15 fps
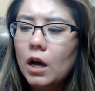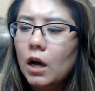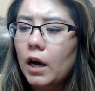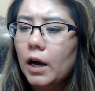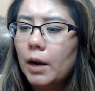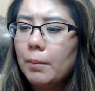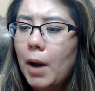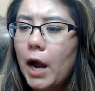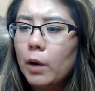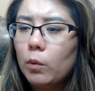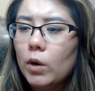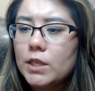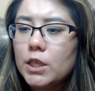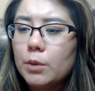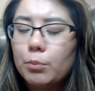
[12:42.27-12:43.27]
I
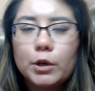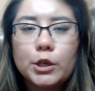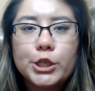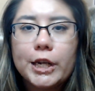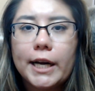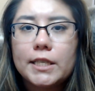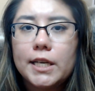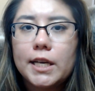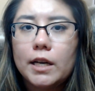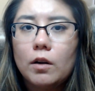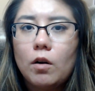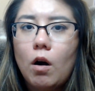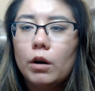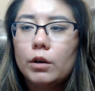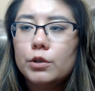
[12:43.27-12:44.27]
wasn't projecting
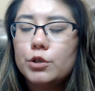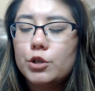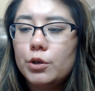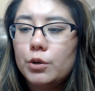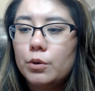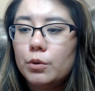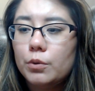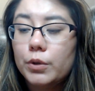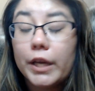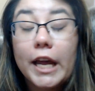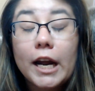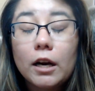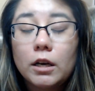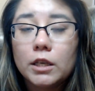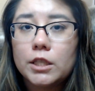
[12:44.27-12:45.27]
onto the
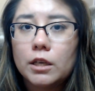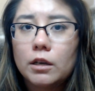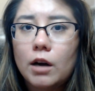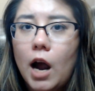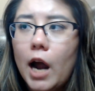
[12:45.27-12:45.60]
character.